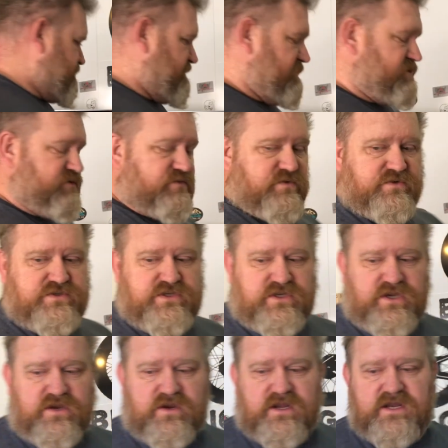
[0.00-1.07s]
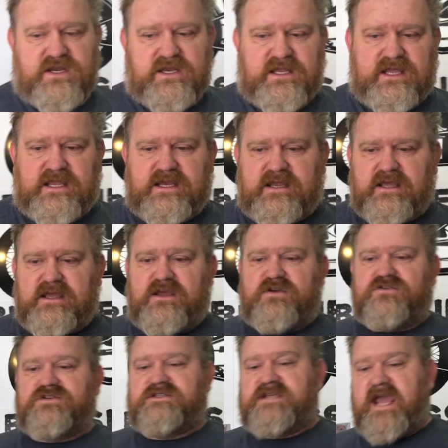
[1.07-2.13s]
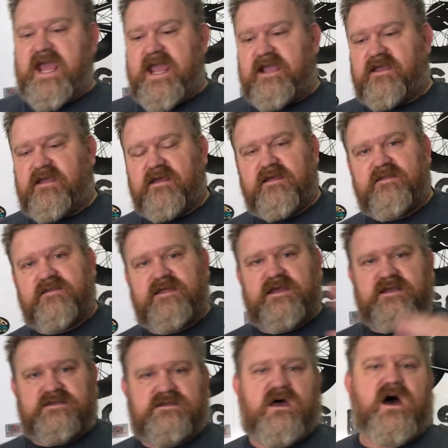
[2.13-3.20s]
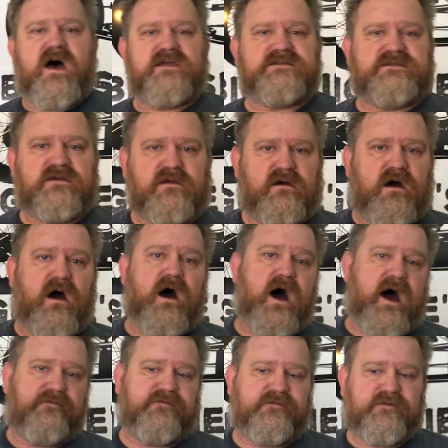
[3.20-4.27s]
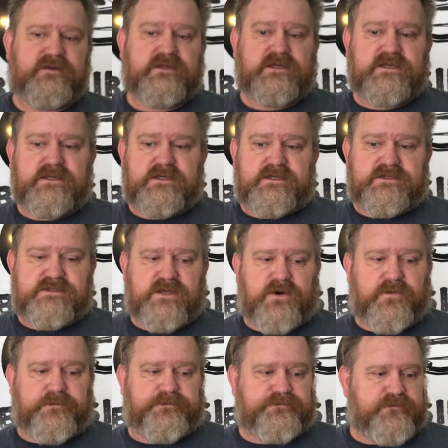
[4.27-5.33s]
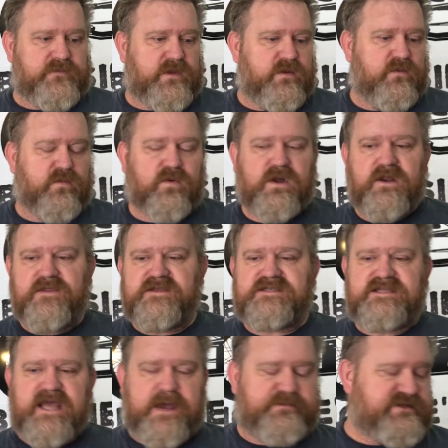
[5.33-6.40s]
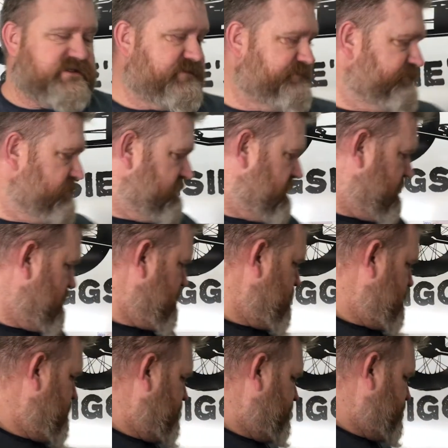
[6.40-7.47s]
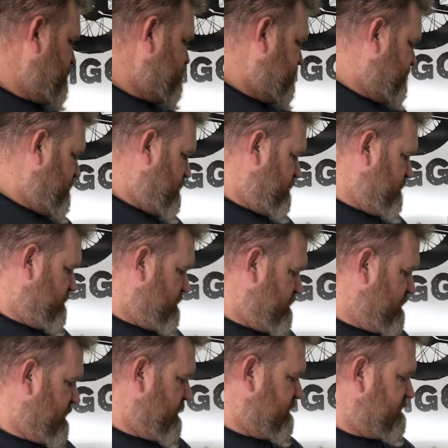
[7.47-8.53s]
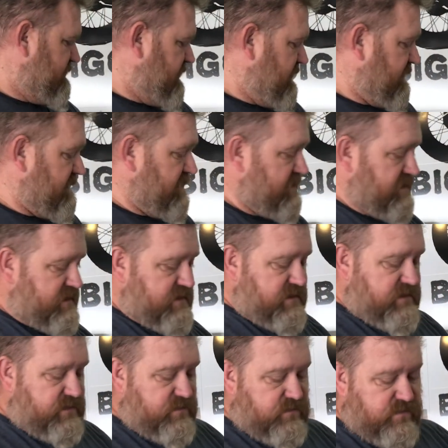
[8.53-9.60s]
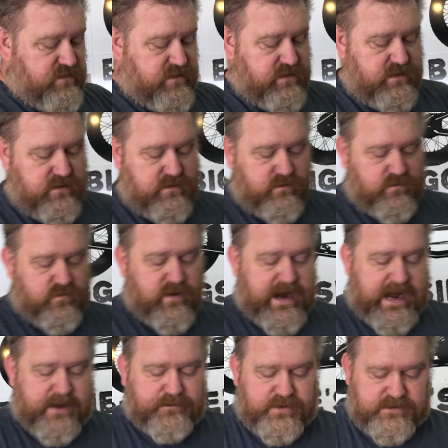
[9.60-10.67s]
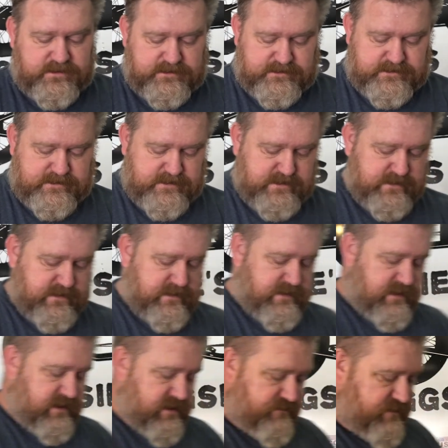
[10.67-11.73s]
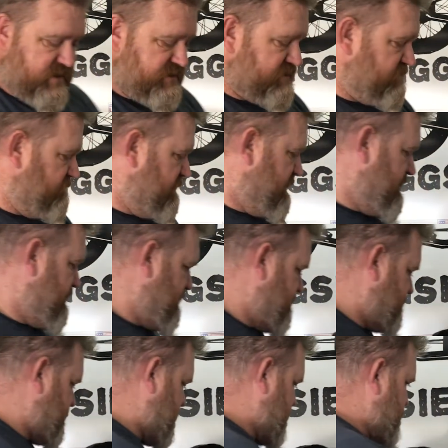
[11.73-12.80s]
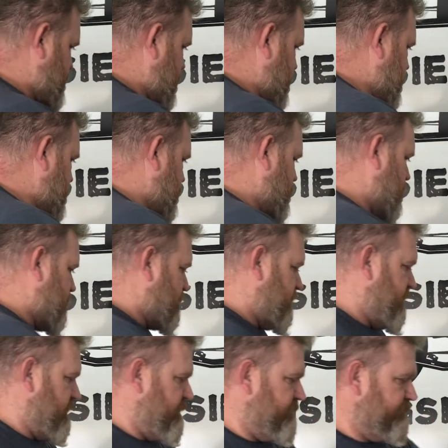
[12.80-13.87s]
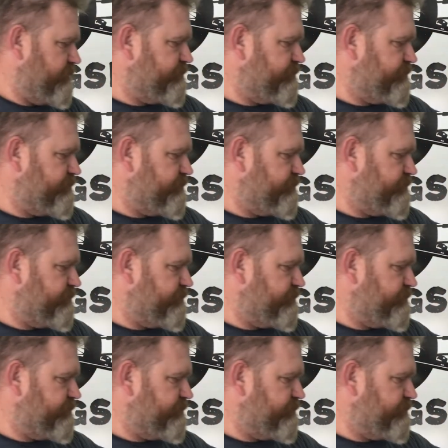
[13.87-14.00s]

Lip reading: the tools you're going to need to take the exhaust off. So what are the steps? First of all, you got to take your wrap. I mentioned we have a bucket of water here.